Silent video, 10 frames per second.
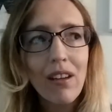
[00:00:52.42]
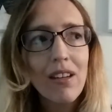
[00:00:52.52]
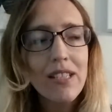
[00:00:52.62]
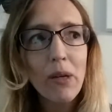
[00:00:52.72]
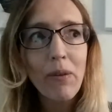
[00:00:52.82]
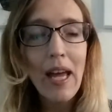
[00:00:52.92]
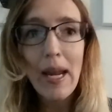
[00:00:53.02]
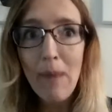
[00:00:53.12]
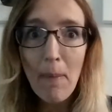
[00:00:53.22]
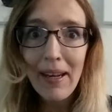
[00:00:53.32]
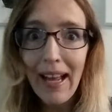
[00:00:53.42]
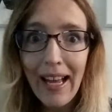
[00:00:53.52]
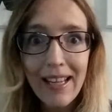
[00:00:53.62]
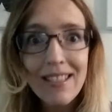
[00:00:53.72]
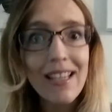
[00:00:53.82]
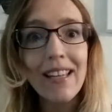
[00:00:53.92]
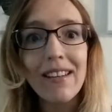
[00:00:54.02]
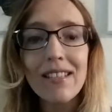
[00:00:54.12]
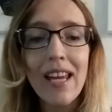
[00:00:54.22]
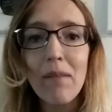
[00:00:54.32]
did it had a map in hand
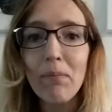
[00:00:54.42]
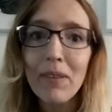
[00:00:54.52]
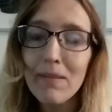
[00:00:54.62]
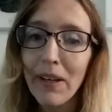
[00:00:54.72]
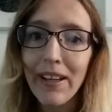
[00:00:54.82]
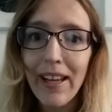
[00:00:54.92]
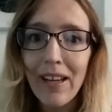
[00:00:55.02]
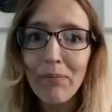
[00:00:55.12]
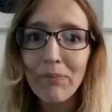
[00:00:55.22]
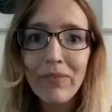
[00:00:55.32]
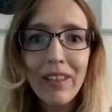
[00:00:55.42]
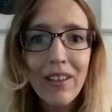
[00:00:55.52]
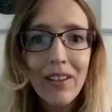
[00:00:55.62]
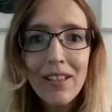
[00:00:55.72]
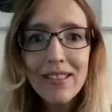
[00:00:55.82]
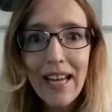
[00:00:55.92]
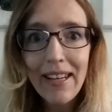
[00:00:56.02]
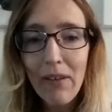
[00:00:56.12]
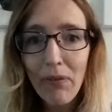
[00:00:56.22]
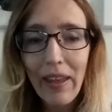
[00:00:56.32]
and my sat
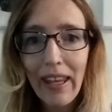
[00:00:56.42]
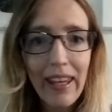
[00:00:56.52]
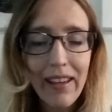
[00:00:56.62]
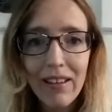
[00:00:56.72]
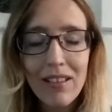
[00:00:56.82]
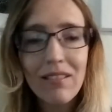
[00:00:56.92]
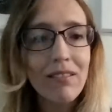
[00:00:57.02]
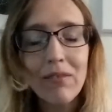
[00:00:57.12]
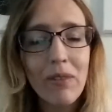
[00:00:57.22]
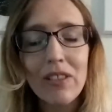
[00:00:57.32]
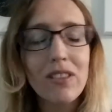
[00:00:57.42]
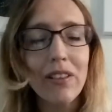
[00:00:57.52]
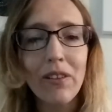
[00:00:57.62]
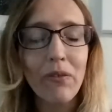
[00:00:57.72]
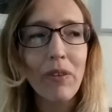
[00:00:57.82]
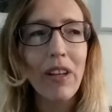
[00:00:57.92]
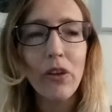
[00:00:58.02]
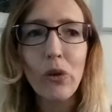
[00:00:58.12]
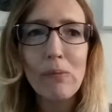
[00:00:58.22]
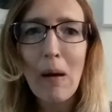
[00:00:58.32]
nav thingy, and we just kind of, the
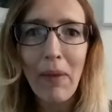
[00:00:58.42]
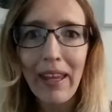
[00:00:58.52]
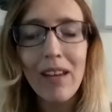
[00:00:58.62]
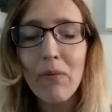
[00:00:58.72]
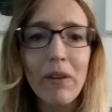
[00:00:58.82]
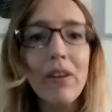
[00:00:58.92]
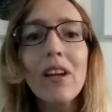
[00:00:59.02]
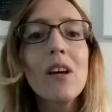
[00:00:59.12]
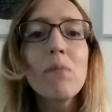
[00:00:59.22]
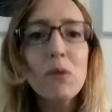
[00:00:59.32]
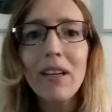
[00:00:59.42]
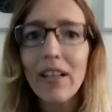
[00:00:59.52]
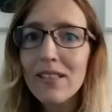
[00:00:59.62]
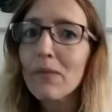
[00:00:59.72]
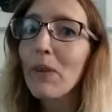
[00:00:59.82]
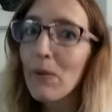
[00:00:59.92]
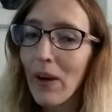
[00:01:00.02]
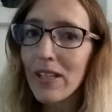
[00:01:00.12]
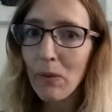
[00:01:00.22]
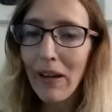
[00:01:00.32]
Google map thingy, and between us we
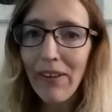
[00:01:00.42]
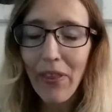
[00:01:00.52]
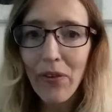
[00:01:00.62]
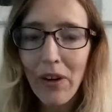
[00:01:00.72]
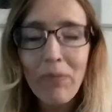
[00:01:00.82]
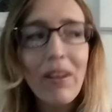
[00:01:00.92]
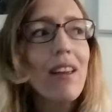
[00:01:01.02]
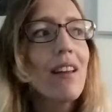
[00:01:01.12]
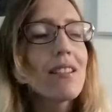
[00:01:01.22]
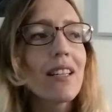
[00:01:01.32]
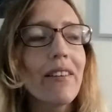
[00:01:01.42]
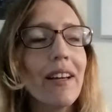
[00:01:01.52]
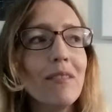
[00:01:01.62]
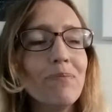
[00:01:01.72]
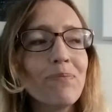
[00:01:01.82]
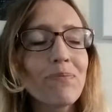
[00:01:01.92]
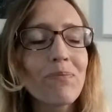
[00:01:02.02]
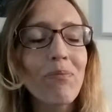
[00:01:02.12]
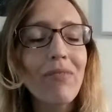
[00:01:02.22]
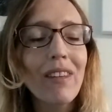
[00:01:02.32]
worked our way right through. So
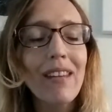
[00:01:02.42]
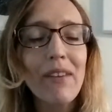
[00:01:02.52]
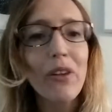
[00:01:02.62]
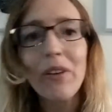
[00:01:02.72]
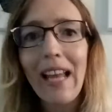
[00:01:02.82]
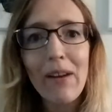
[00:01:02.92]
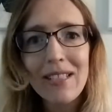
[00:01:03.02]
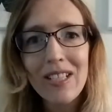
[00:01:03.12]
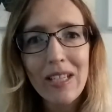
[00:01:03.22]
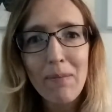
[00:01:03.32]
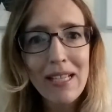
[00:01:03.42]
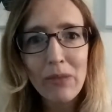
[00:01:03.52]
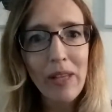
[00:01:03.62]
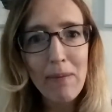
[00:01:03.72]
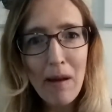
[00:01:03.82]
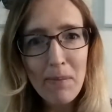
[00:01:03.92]
even though Claire was actually amazing with her map,